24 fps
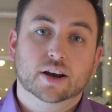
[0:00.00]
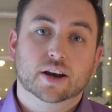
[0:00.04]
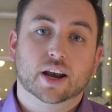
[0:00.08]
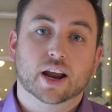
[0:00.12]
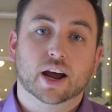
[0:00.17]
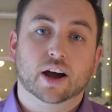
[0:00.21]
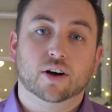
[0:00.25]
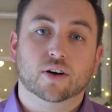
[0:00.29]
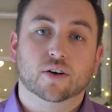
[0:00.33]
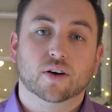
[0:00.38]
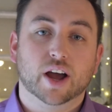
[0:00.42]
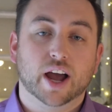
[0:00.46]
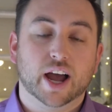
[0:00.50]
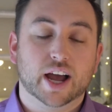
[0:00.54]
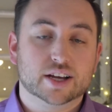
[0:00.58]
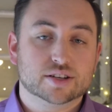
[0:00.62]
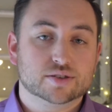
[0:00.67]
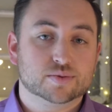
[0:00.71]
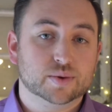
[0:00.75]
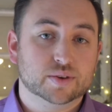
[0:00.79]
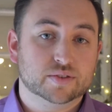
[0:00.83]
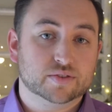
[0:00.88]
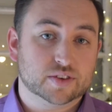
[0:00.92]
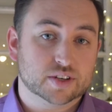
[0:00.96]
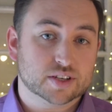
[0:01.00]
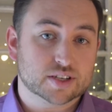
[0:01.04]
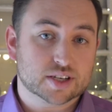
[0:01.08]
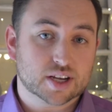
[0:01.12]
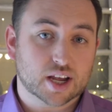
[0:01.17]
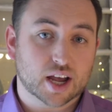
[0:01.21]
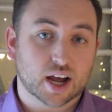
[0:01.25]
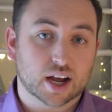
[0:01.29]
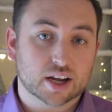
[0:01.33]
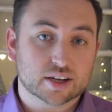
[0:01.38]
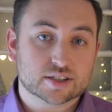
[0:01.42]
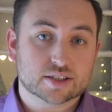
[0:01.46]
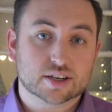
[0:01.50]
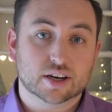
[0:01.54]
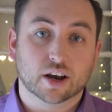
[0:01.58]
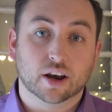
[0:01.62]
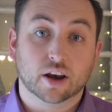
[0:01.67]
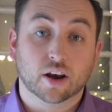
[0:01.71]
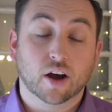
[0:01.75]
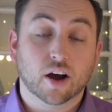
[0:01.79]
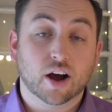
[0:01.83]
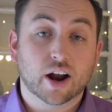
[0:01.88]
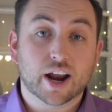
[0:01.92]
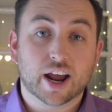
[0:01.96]
Now, as we've discussed,
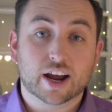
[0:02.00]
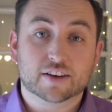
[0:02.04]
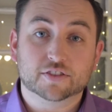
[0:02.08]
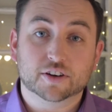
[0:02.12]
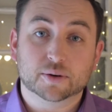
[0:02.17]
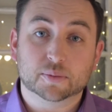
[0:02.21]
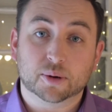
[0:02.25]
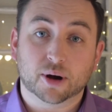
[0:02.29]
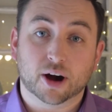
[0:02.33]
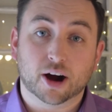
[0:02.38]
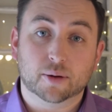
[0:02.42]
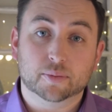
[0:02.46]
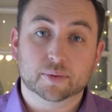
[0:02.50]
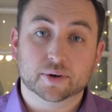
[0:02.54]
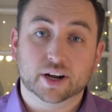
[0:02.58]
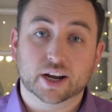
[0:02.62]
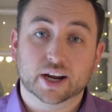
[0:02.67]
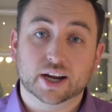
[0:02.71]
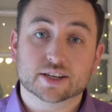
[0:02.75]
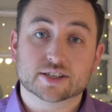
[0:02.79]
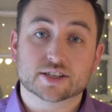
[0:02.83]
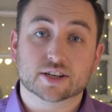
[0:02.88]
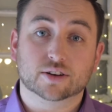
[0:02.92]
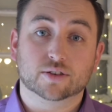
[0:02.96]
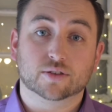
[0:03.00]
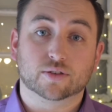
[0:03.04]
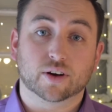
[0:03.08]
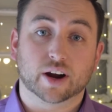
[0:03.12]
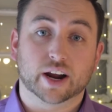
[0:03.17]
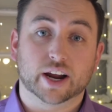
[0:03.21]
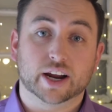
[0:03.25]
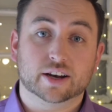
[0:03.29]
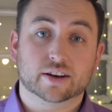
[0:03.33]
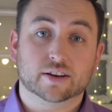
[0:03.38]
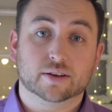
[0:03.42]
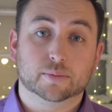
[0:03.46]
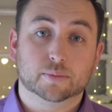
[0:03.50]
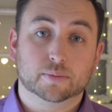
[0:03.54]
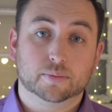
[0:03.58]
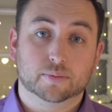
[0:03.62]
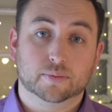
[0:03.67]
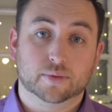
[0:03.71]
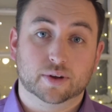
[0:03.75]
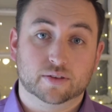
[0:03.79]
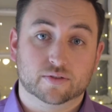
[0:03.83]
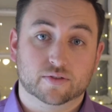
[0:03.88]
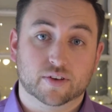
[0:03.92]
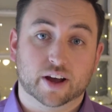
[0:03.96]
not every property is a great
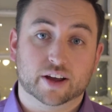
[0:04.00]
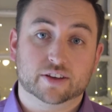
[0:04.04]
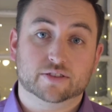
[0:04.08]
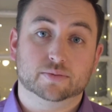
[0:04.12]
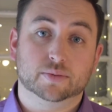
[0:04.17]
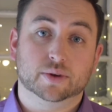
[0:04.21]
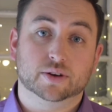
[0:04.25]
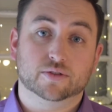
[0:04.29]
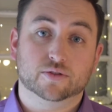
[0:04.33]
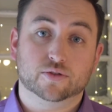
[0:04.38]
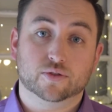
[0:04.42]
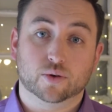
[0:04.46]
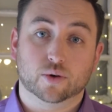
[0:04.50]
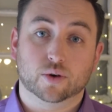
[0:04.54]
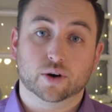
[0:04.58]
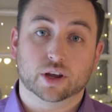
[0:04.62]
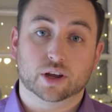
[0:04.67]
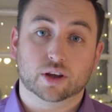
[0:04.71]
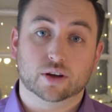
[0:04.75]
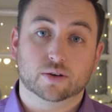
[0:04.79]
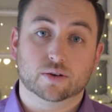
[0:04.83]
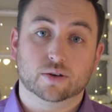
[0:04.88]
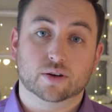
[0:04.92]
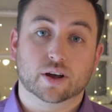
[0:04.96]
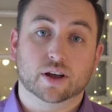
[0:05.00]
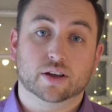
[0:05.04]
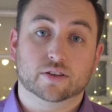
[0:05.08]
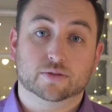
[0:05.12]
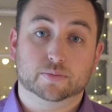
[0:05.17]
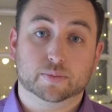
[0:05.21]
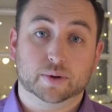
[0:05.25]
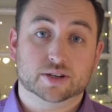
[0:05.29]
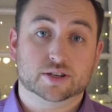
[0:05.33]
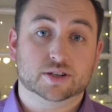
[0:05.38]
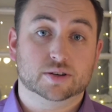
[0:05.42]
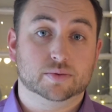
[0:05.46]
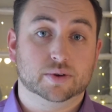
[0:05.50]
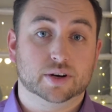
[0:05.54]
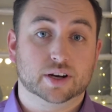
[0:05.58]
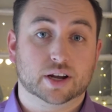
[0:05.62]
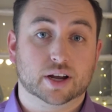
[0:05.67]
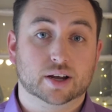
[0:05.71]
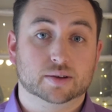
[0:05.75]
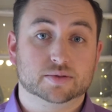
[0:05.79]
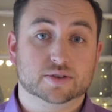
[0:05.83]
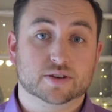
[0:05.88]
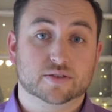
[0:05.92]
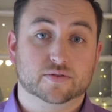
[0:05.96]
investment for you, especially when it
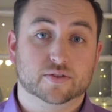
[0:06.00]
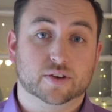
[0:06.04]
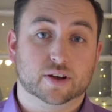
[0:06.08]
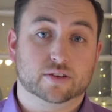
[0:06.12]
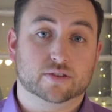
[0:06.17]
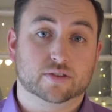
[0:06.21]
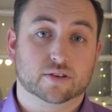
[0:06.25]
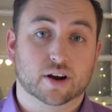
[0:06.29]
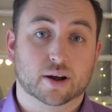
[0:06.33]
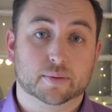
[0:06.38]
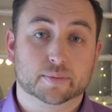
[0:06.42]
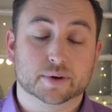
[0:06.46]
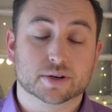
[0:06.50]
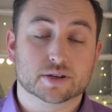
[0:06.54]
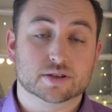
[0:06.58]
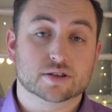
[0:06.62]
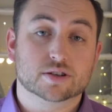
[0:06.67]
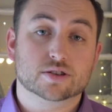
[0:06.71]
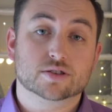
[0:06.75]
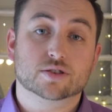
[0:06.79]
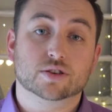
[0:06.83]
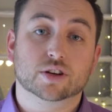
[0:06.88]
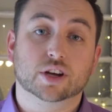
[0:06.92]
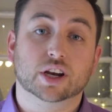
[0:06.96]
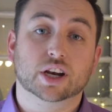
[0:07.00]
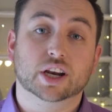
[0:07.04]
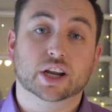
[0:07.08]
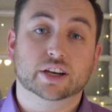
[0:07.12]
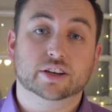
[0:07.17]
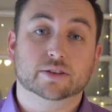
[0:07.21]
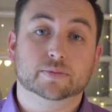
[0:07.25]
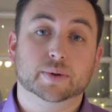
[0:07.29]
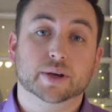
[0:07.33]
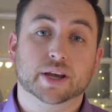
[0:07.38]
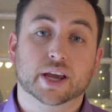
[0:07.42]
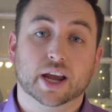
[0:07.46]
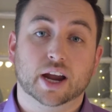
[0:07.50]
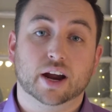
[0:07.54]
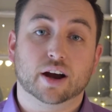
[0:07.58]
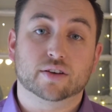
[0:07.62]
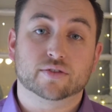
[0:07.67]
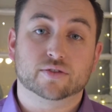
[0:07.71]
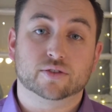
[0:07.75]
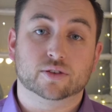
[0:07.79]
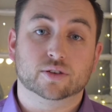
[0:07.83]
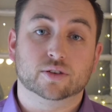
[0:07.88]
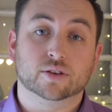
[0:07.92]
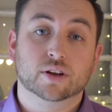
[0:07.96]
comes to fixer-uppers. So you need to be
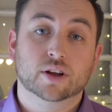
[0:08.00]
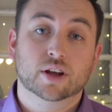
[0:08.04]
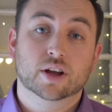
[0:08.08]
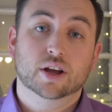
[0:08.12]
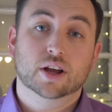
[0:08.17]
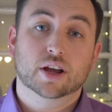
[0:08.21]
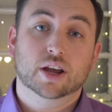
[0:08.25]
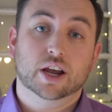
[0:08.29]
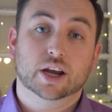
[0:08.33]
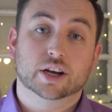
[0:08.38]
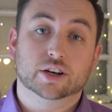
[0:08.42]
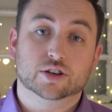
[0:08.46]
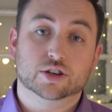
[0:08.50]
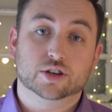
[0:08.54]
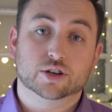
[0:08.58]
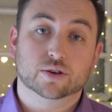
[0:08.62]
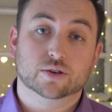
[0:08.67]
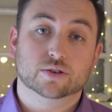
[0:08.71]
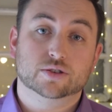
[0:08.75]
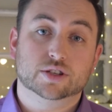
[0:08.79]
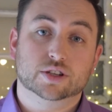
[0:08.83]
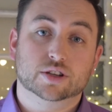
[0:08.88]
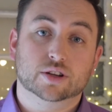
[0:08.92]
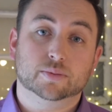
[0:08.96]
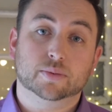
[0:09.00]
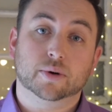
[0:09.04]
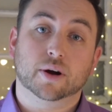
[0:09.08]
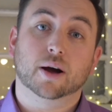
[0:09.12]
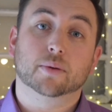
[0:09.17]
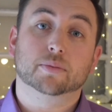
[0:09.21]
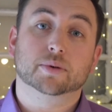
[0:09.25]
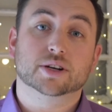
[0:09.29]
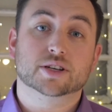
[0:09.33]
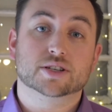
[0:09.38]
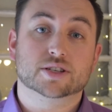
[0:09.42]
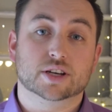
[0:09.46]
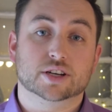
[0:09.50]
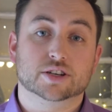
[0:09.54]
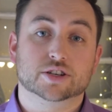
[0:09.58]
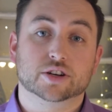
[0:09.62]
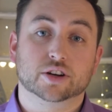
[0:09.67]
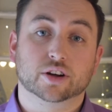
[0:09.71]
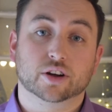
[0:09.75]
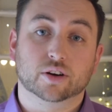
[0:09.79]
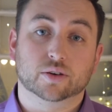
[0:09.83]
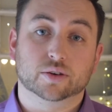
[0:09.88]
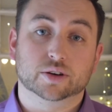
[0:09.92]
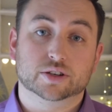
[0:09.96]
careful in choosing the properties that
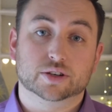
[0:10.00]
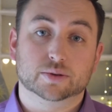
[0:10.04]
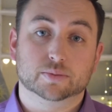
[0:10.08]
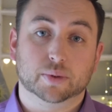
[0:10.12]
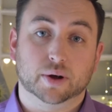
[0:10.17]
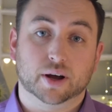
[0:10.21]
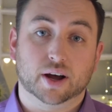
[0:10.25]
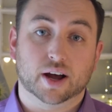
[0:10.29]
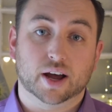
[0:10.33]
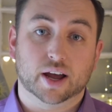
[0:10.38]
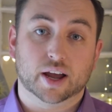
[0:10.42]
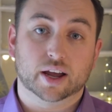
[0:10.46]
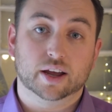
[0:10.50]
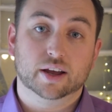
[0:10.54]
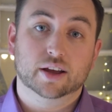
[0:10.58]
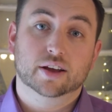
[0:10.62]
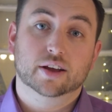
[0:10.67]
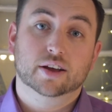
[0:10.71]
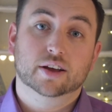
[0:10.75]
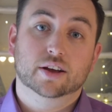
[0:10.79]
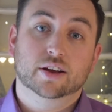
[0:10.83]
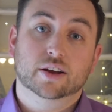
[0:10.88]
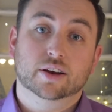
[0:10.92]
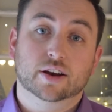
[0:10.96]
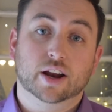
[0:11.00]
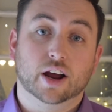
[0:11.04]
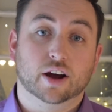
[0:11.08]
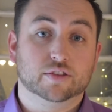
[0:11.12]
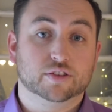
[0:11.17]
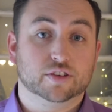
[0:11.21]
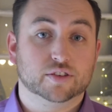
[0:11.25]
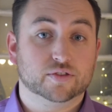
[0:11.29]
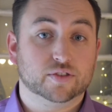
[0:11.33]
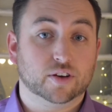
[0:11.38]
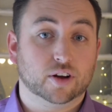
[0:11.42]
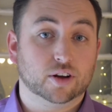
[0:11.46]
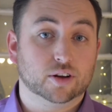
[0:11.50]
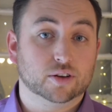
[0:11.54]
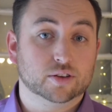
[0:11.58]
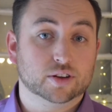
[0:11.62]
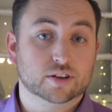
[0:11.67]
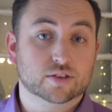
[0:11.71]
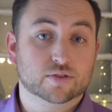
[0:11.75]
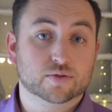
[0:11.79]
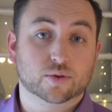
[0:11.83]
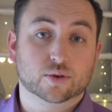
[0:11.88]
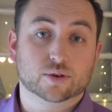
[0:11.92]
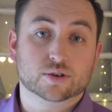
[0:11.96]
you're going to buy. Now, if you follow
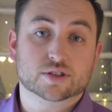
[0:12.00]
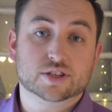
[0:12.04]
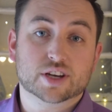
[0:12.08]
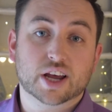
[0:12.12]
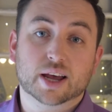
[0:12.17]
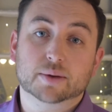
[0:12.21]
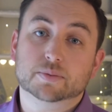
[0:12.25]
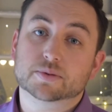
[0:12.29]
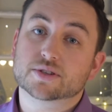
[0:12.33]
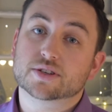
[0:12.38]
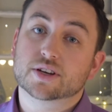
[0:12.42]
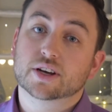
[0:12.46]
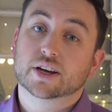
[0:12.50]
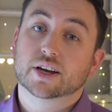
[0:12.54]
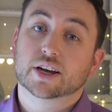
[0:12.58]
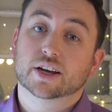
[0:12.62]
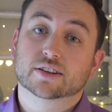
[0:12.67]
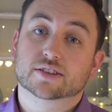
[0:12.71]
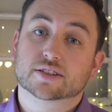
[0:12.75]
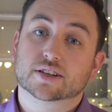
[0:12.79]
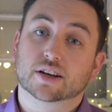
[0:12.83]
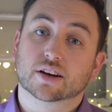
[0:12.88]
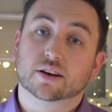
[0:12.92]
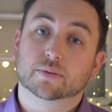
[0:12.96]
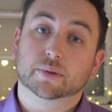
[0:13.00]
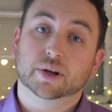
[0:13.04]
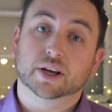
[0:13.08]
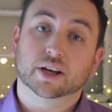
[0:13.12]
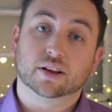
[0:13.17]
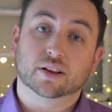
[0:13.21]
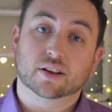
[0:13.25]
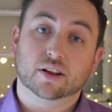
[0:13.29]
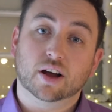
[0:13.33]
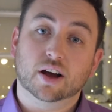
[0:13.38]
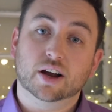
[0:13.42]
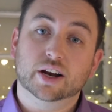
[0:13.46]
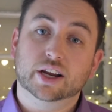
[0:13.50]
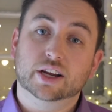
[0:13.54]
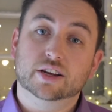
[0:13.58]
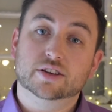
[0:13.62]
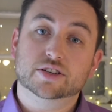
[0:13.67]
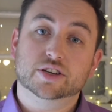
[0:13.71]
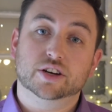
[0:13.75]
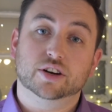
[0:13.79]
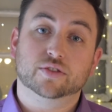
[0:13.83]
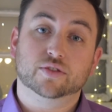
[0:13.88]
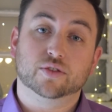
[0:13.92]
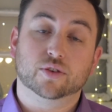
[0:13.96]
these 4 steps, it's going to be a lot
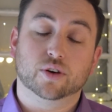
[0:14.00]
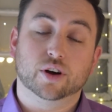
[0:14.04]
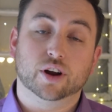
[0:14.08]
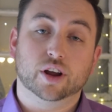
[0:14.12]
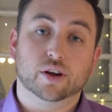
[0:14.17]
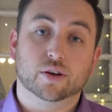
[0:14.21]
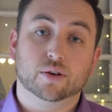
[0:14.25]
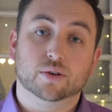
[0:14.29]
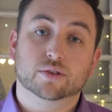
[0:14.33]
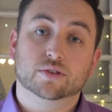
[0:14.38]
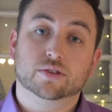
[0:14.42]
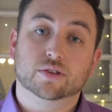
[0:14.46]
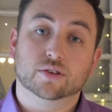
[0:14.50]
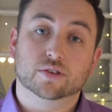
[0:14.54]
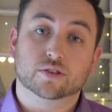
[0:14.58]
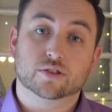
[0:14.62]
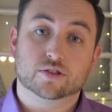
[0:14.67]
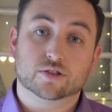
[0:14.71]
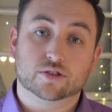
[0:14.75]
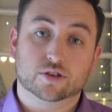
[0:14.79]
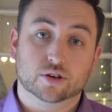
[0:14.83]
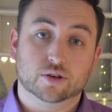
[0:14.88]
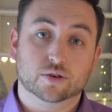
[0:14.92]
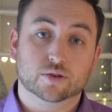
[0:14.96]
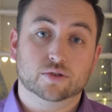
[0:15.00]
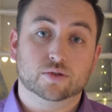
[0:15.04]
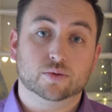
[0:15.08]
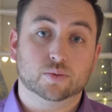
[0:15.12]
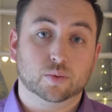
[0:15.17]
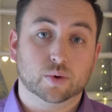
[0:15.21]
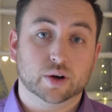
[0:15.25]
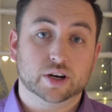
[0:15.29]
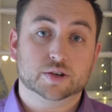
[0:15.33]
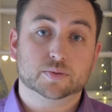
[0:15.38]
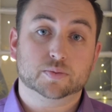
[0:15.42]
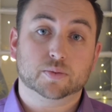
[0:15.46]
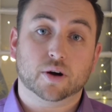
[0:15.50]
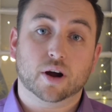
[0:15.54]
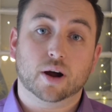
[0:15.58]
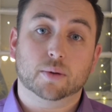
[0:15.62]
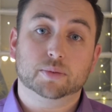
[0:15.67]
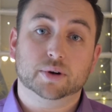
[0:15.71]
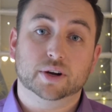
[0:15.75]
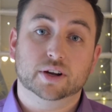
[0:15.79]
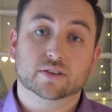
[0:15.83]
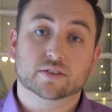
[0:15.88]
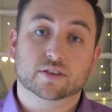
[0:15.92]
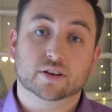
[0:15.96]
easier for you to choose which
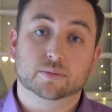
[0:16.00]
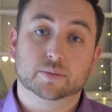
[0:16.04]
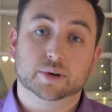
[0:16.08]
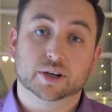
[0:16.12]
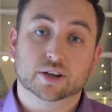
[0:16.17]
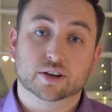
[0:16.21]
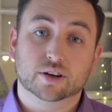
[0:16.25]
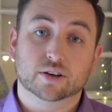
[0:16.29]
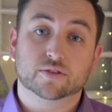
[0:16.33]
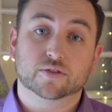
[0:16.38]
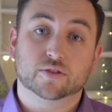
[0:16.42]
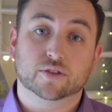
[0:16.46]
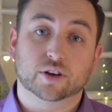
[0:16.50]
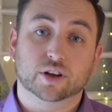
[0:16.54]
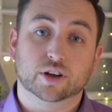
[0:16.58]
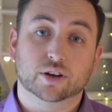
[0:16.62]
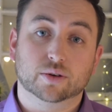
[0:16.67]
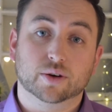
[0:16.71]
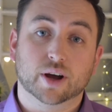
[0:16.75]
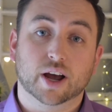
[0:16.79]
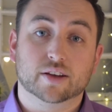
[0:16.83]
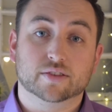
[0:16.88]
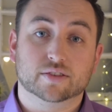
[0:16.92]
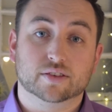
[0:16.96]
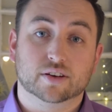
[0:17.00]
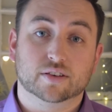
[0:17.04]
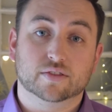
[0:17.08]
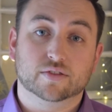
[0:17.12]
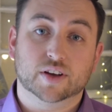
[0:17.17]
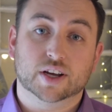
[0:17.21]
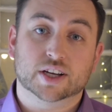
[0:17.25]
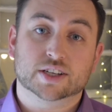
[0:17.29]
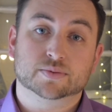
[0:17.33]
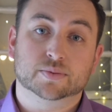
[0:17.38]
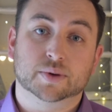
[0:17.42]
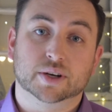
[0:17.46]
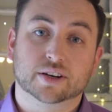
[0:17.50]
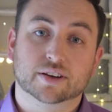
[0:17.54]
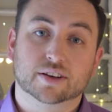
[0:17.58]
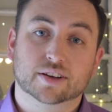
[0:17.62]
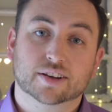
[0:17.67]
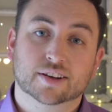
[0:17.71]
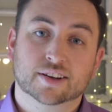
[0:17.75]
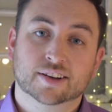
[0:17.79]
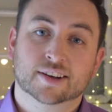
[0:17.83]
property is going to be good for you as an investment.